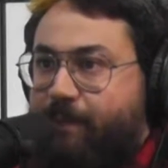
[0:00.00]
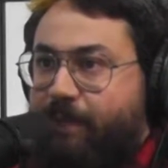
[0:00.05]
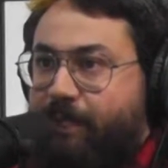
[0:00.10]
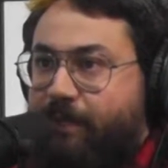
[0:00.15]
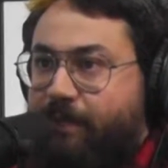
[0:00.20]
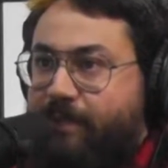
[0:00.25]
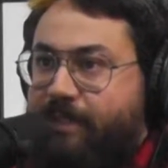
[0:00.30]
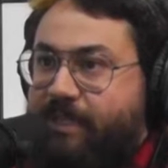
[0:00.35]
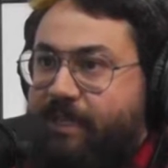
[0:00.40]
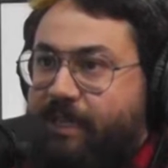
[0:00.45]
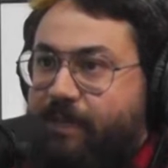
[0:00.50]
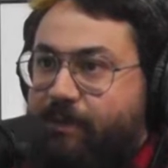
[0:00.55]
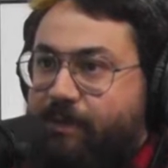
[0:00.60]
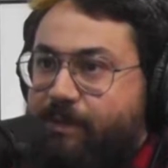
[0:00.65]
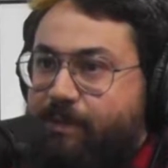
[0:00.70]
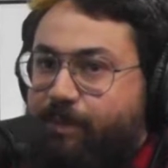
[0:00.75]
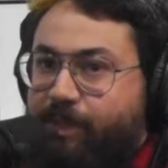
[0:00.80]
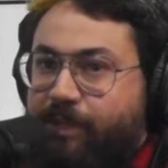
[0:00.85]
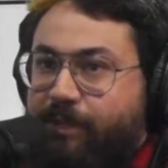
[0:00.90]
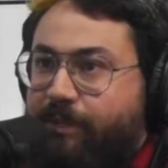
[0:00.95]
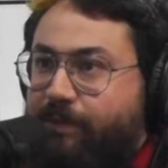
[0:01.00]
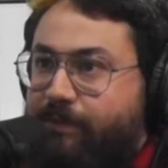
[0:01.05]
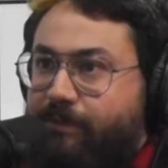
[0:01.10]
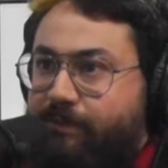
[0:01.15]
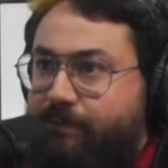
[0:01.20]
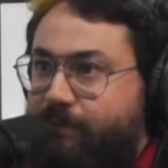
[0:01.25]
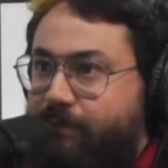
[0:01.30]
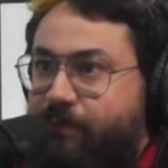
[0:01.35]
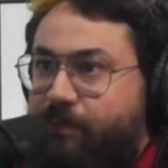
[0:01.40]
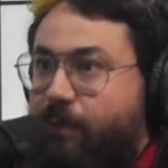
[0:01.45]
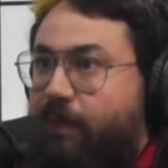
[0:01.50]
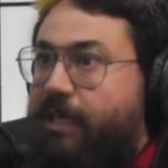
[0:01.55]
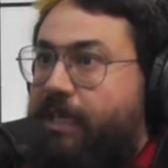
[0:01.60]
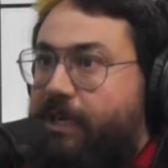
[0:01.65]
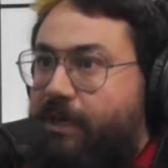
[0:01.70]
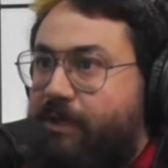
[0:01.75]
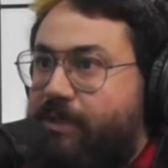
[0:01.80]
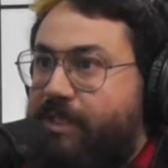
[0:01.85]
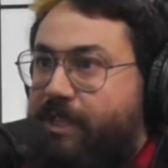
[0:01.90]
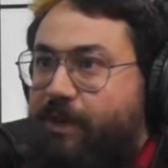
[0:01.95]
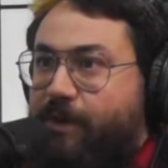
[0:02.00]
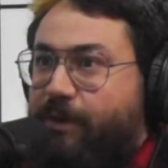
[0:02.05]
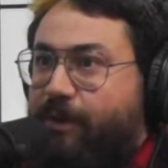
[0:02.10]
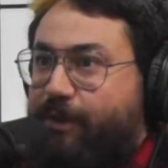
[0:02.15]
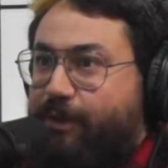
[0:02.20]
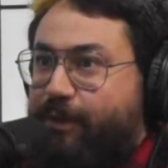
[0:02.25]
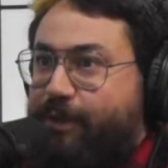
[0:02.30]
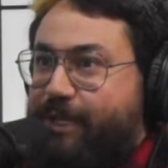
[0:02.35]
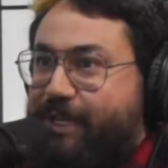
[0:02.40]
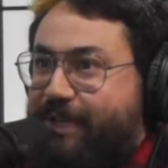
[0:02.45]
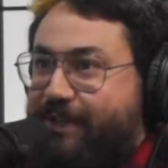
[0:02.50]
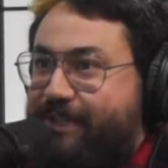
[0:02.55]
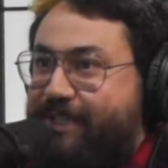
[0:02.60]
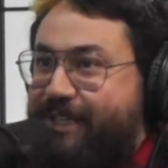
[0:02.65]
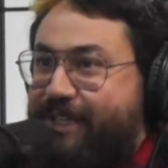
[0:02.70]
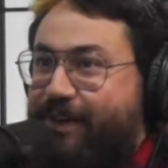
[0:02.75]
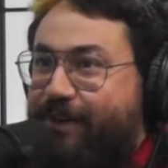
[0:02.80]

but it looks like it was built 20 years ago or 30 years ago,